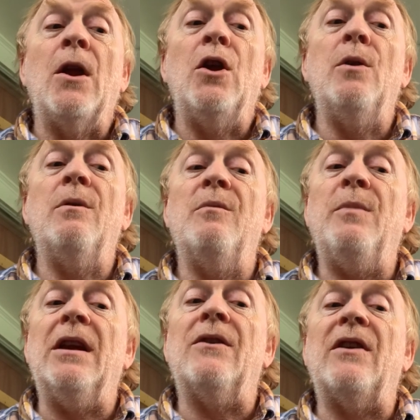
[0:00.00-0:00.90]
Human
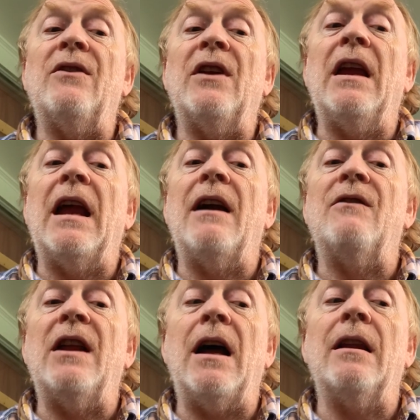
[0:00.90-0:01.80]
beings, they say, have
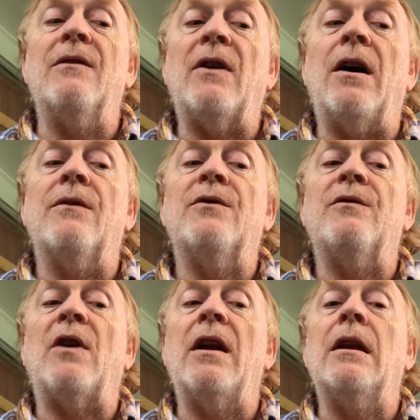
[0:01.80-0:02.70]
not evolved to
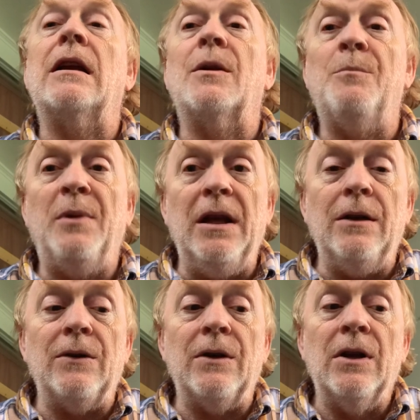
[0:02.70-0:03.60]
fight and
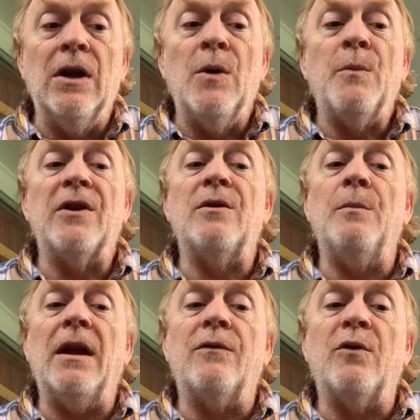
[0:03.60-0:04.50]
compete, but to
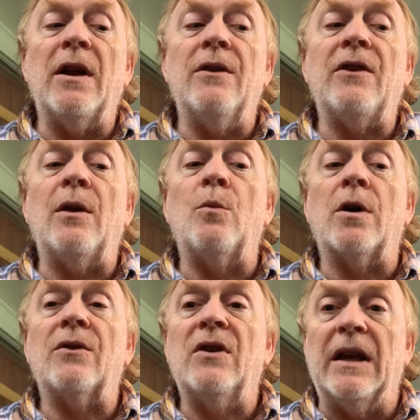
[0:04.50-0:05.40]
make friends and
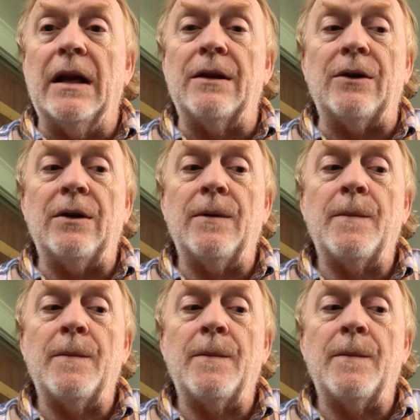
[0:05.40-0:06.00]
work together.